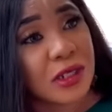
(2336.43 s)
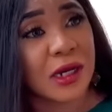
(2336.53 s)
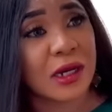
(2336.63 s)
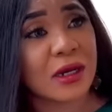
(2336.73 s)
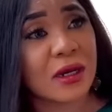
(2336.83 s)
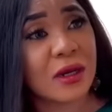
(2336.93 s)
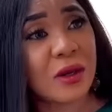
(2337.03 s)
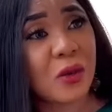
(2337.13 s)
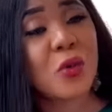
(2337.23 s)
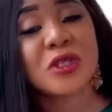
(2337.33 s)
own mother?
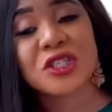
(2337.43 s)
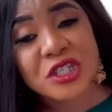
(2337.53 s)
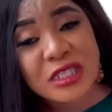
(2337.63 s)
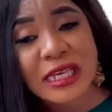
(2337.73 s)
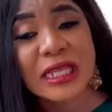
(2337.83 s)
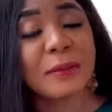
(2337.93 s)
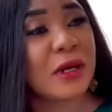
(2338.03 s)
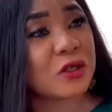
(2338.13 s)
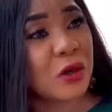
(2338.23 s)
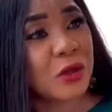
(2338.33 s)
What is she
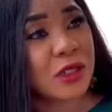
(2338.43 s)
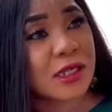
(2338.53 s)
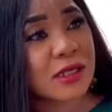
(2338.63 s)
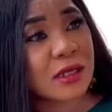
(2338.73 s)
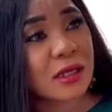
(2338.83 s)
saying about all